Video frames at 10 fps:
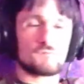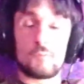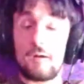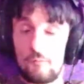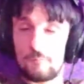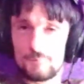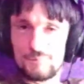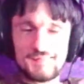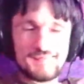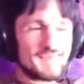well.
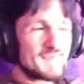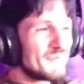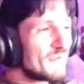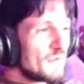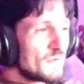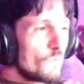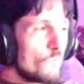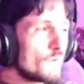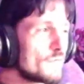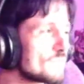
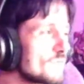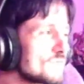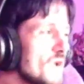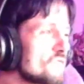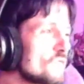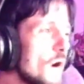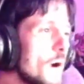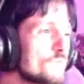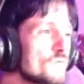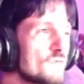Corn is the safer
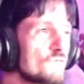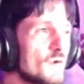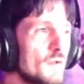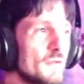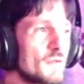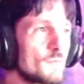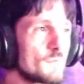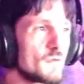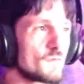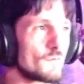option if you're going to
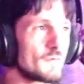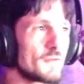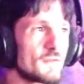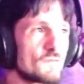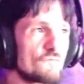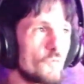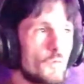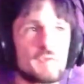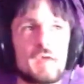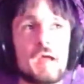get your kid into
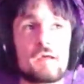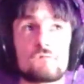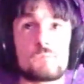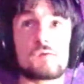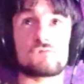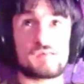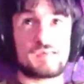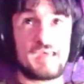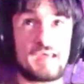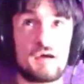40K, especially
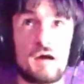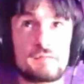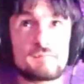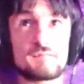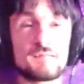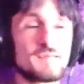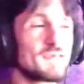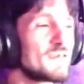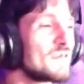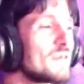Chaos,
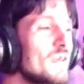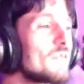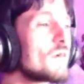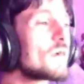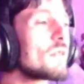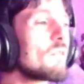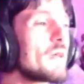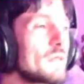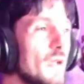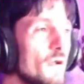and they're going to
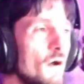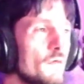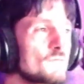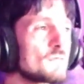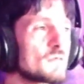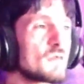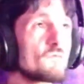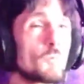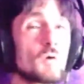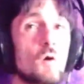like Chaos. Give
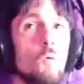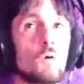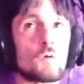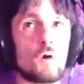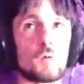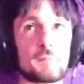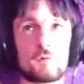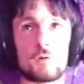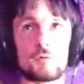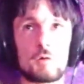them a corn army
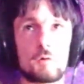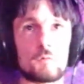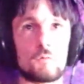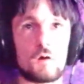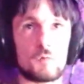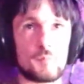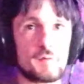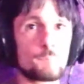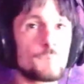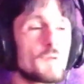or a Nurgle
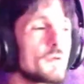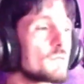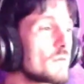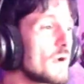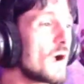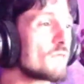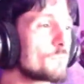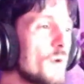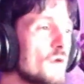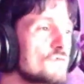army. The God of
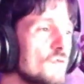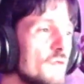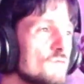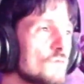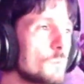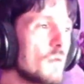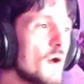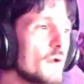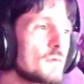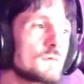Pestilence or
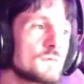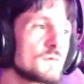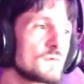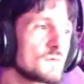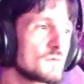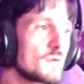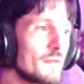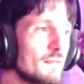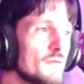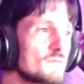Blood.
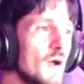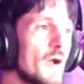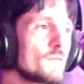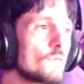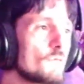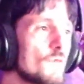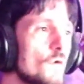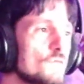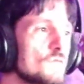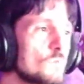At least either of
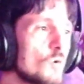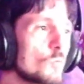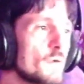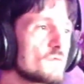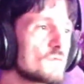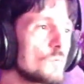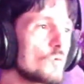those is more reasonable